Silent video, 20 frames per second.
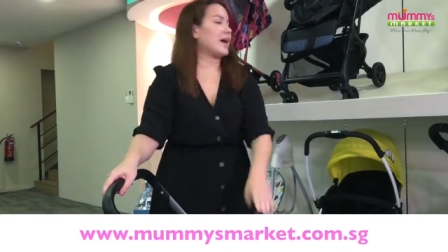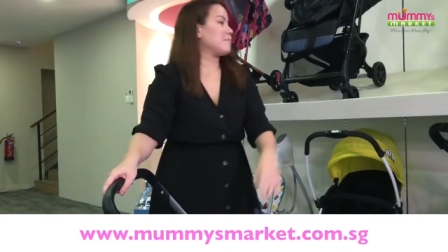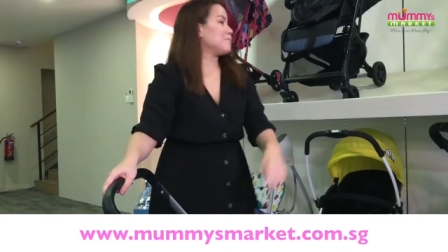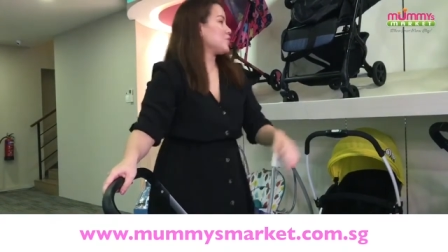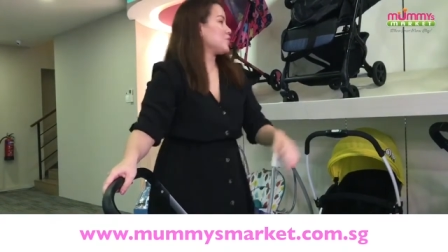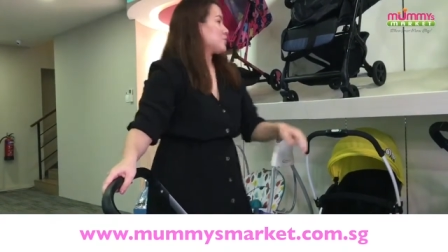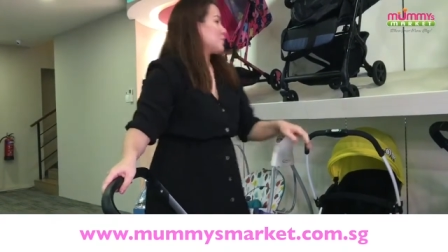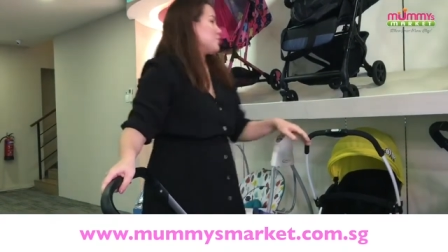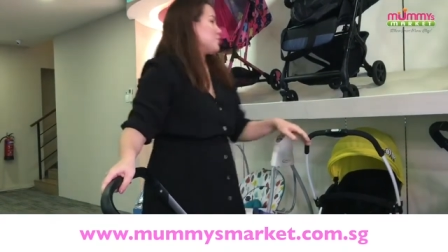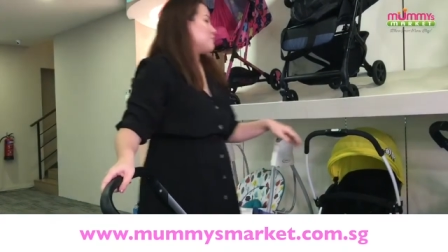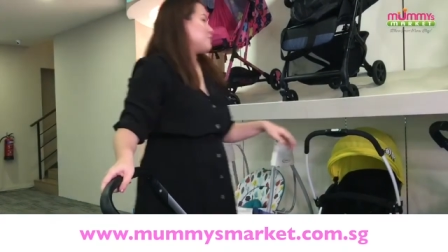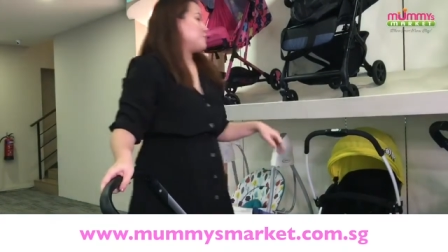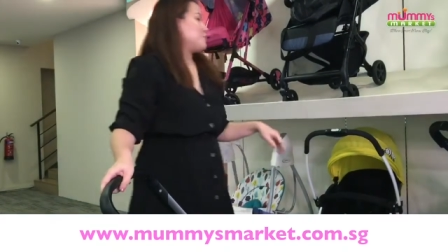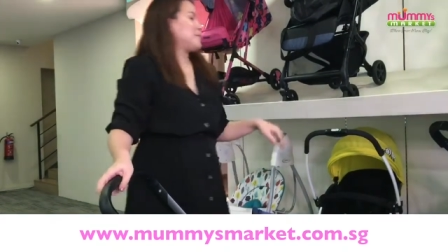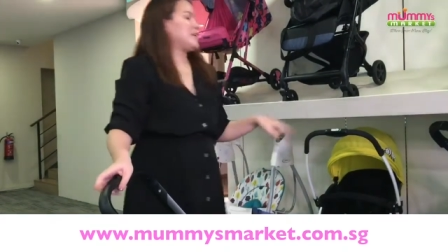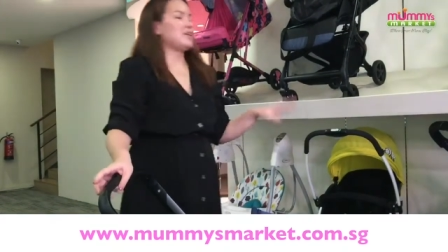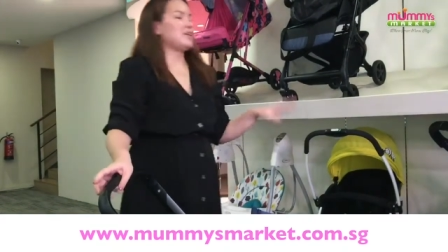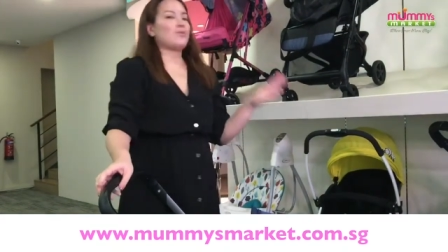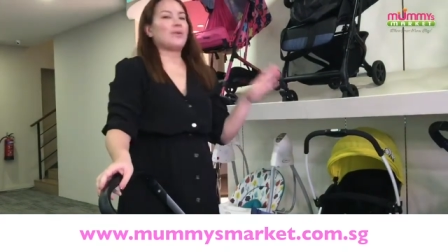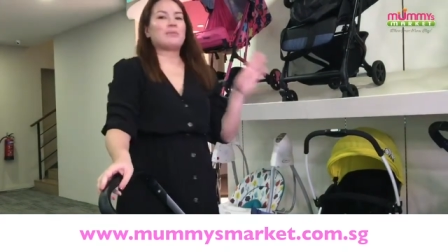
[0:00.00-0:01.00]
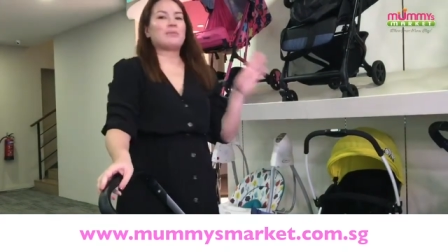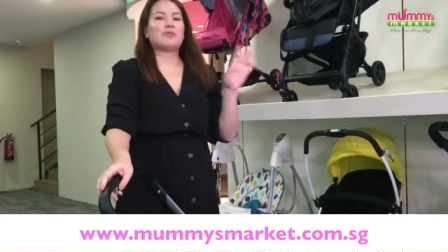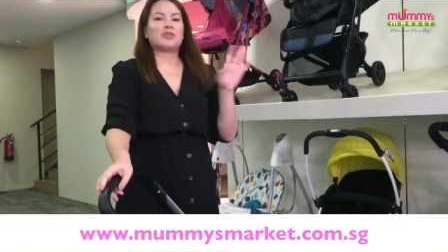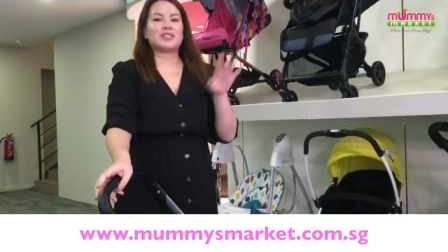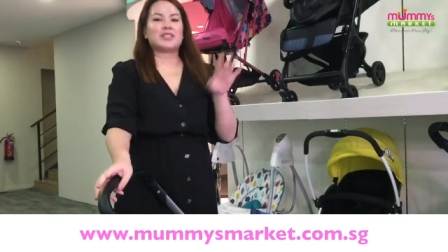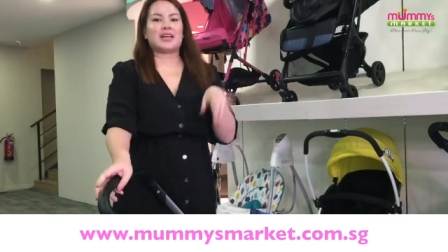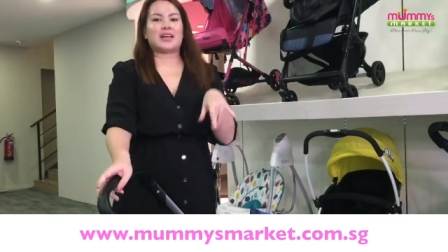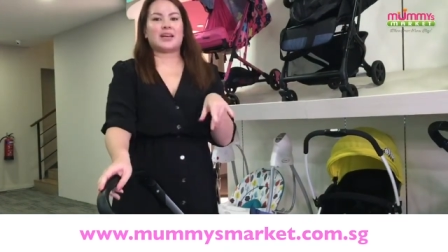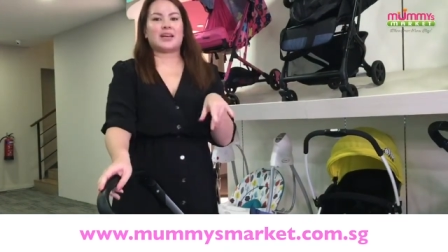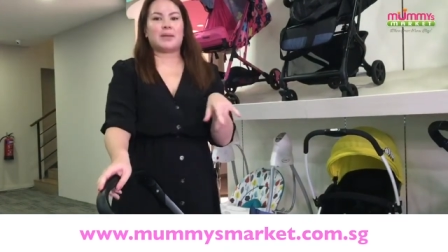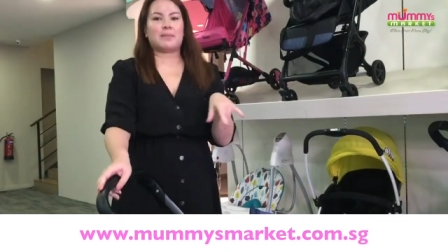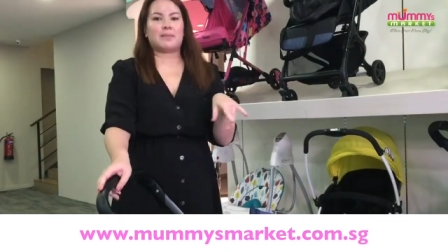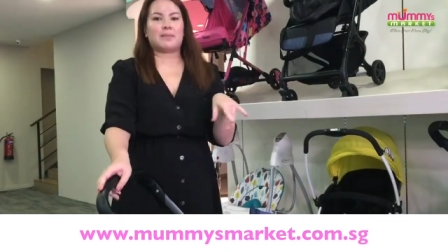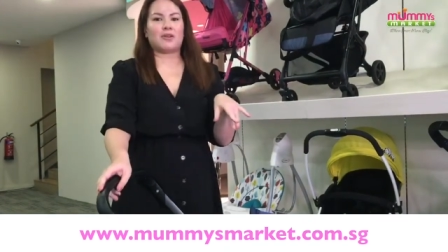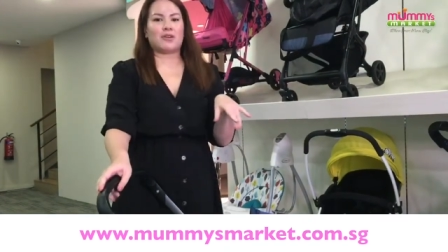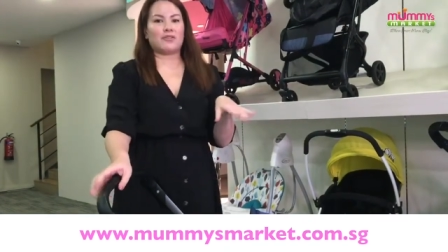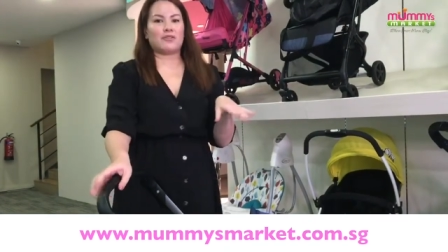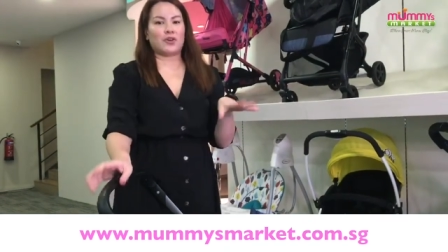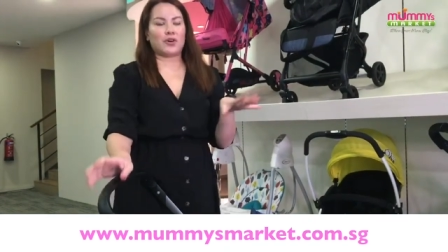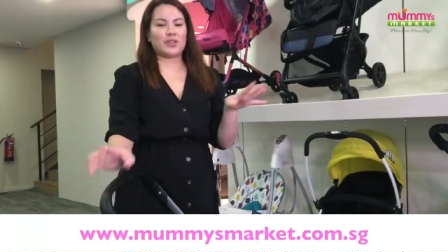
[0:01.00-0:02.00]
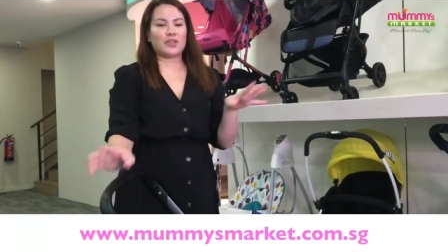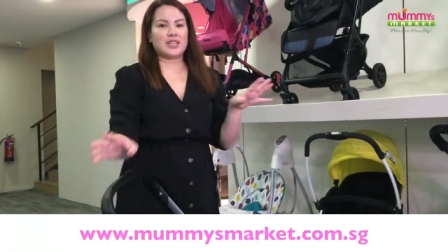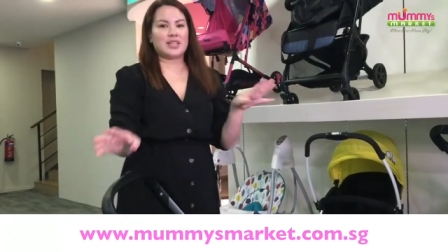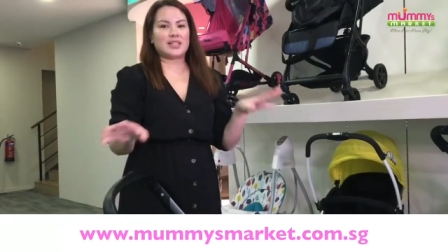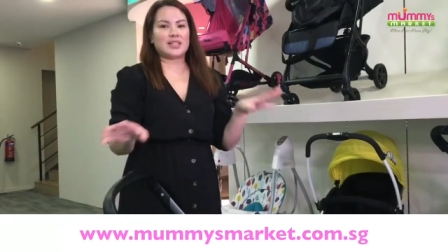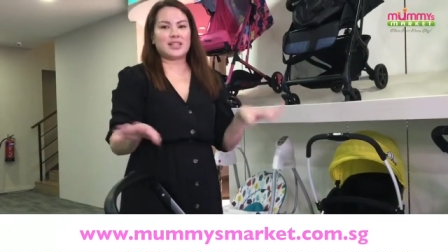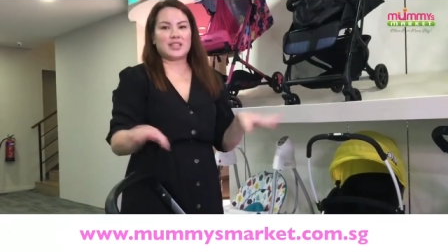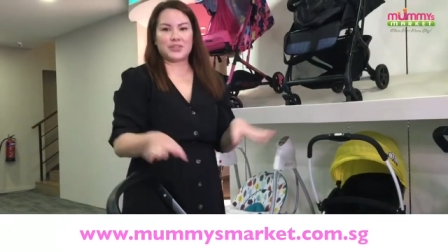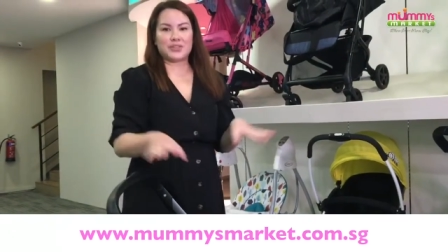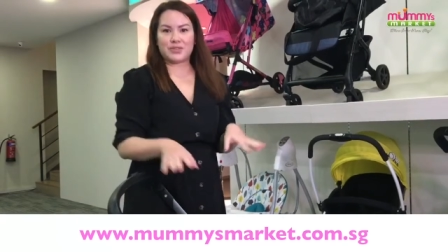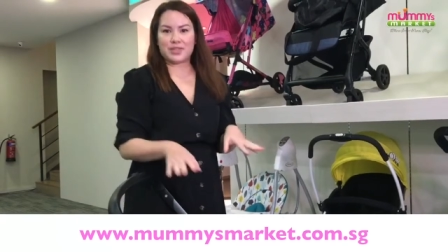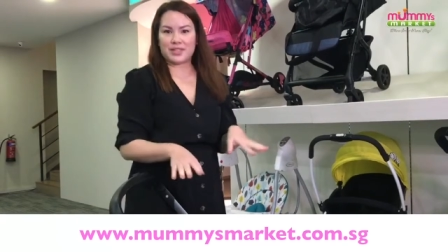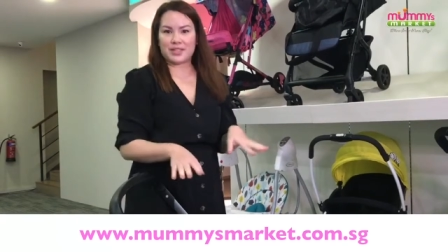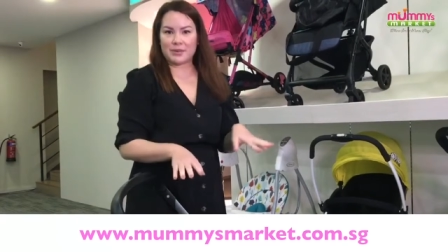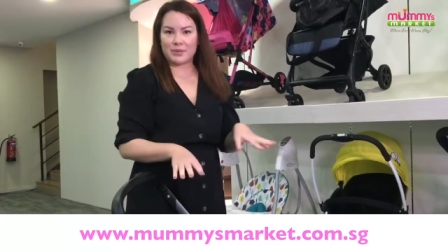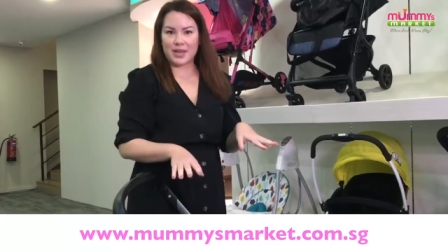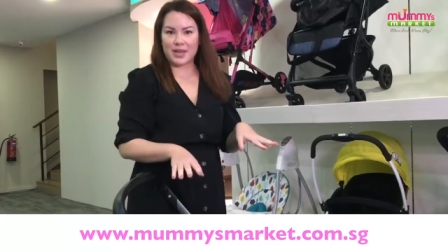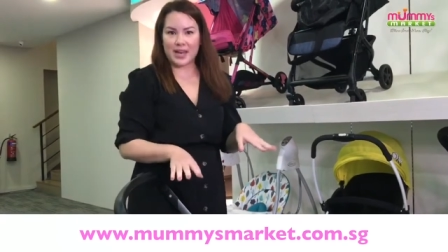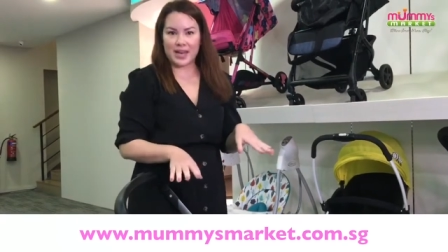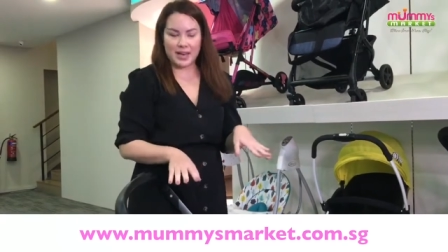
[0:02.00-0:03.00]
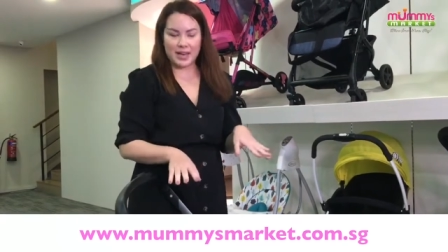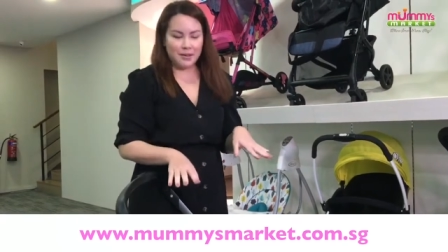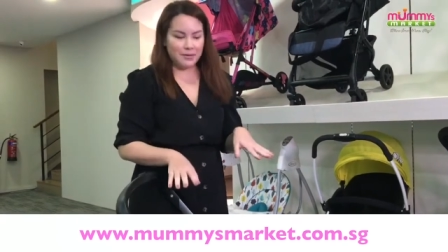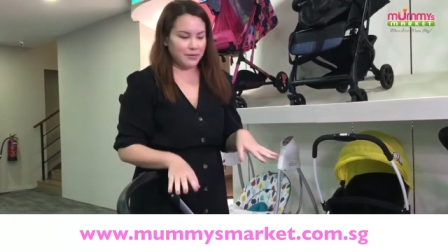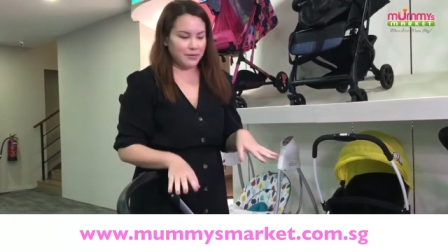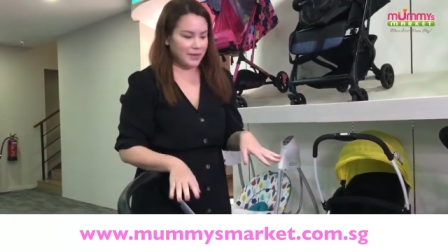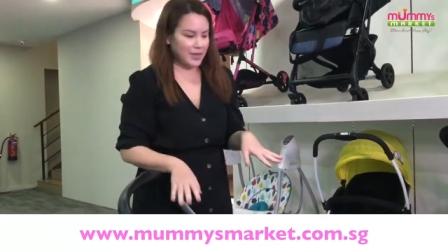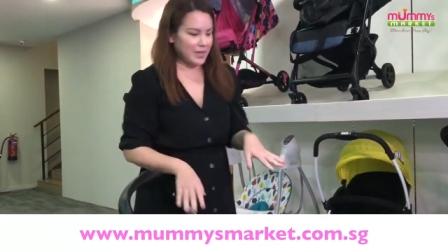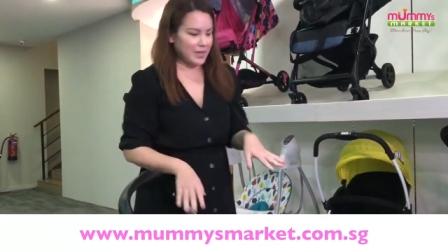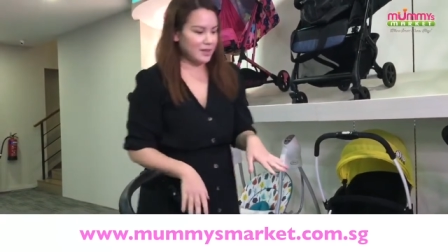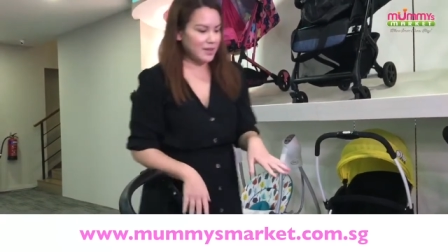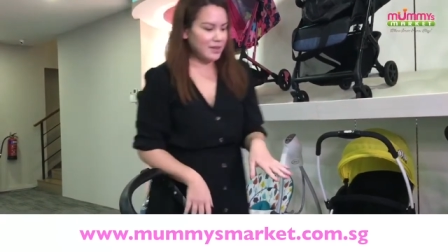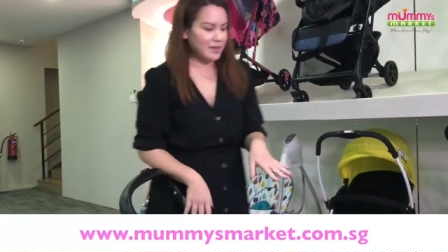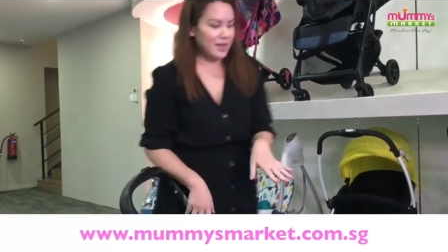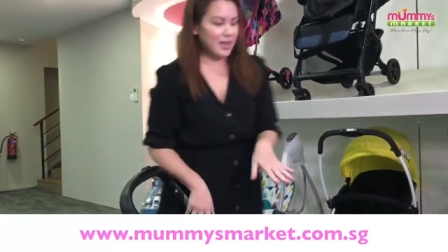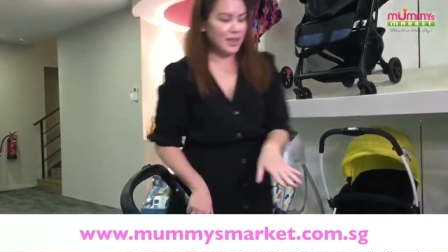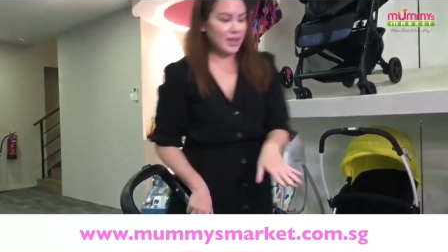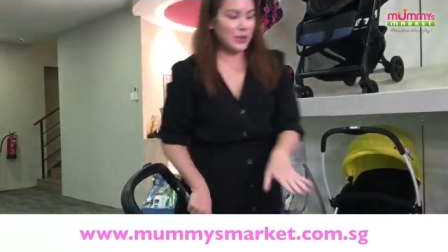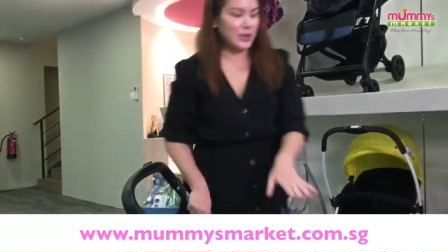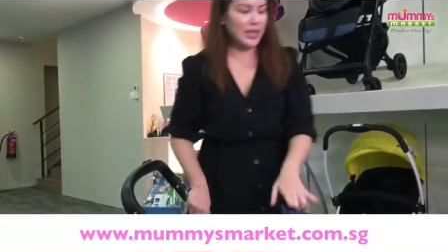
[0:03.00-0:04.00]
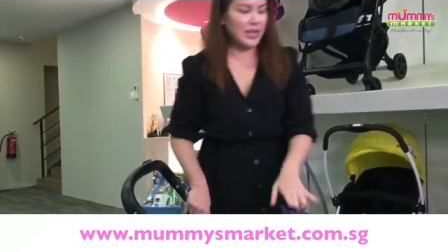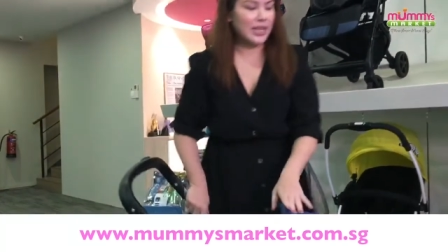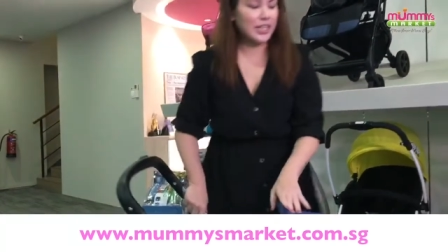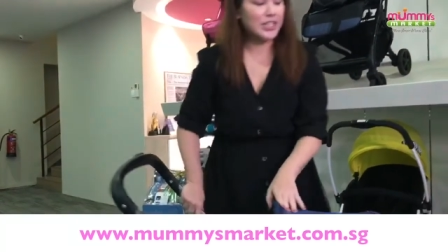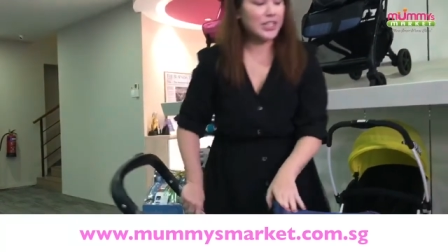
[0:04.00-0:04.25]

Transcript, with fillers: I'm just going to repeat one more time of all the accessories that we have here. You can